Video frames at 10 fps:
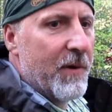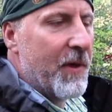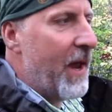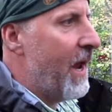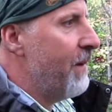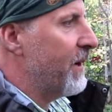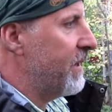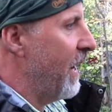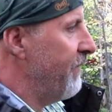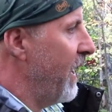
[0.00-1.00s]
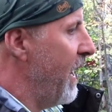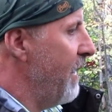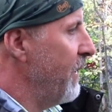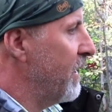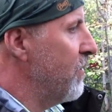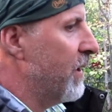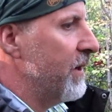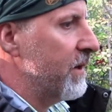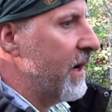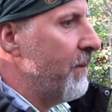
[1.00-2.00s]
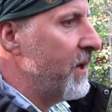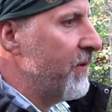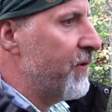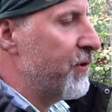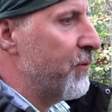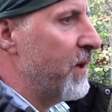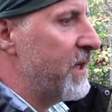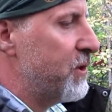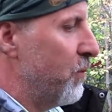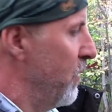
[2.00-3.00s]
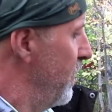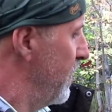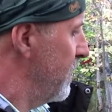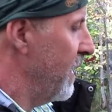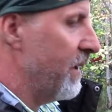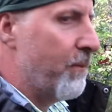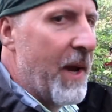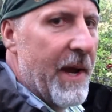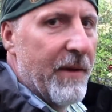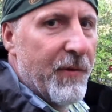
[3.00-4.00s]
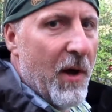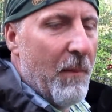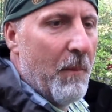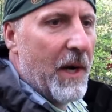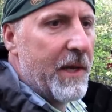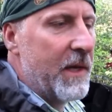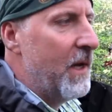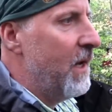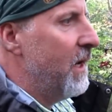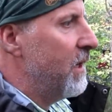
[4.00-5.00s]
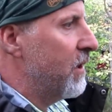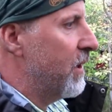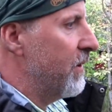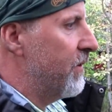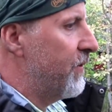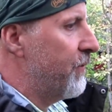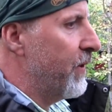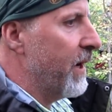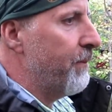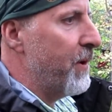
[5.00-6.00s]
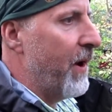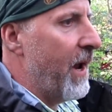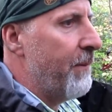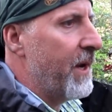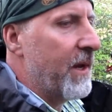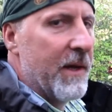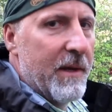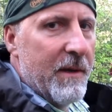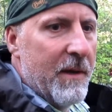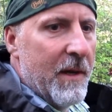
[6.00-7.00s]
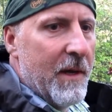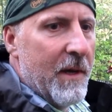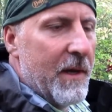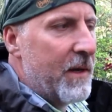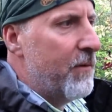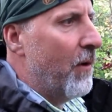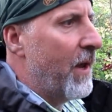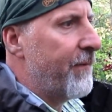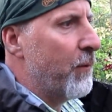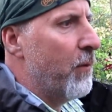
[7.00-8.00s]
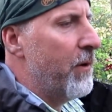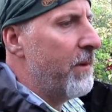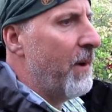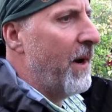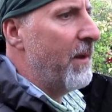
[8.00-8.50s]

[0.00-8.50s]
with a hammock, to have a hammock, you can come in this situation where the tent pad is all muddy. You can string up your hammock and you don't have to worry about